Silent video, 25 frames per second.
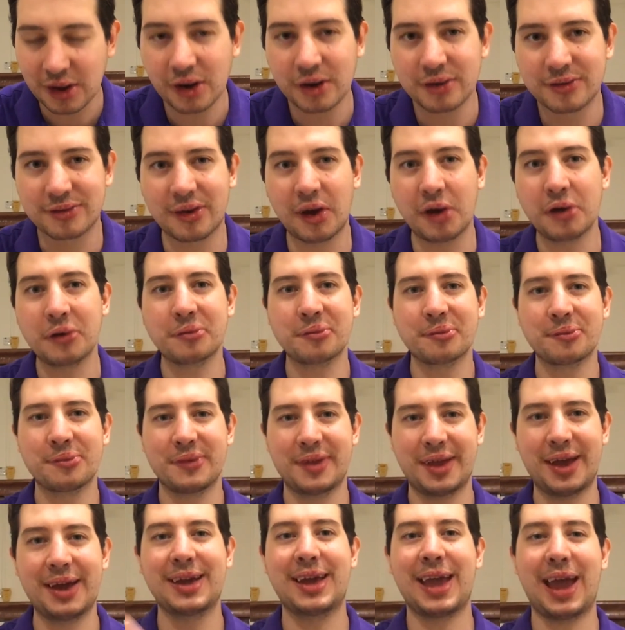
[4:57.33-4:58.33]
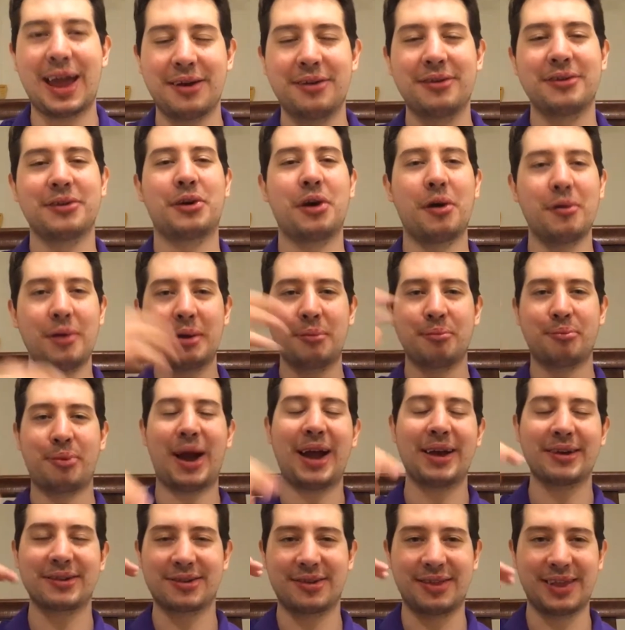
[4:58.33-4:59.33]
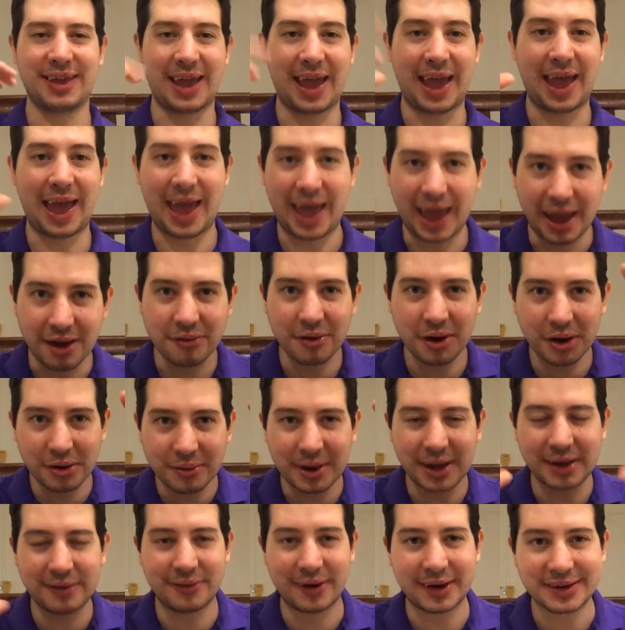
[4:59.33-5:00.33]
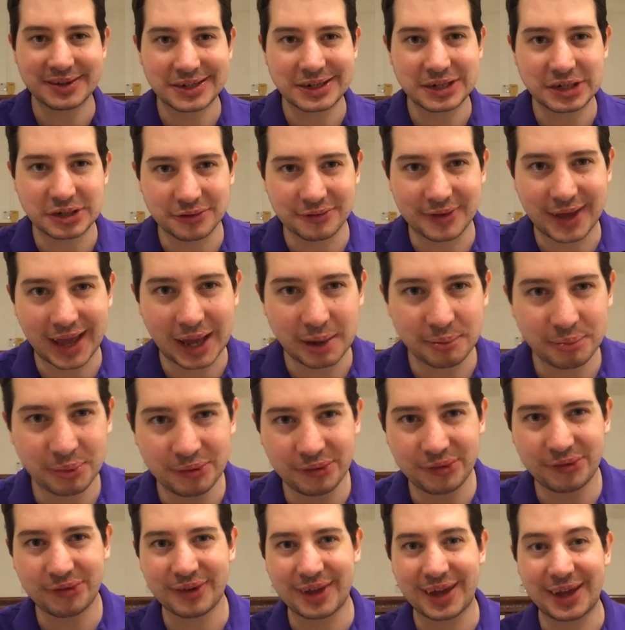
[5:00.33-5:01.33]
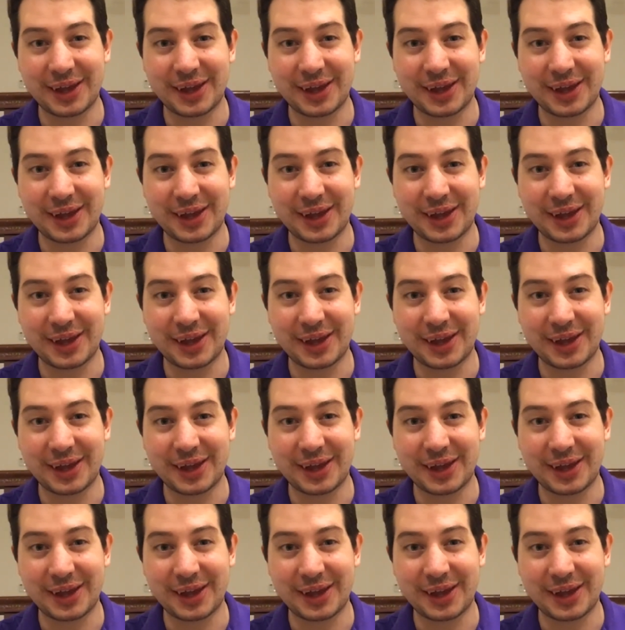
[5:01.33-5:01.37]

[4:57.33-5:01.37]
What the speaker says: So again, going back to the aero advantage of cables,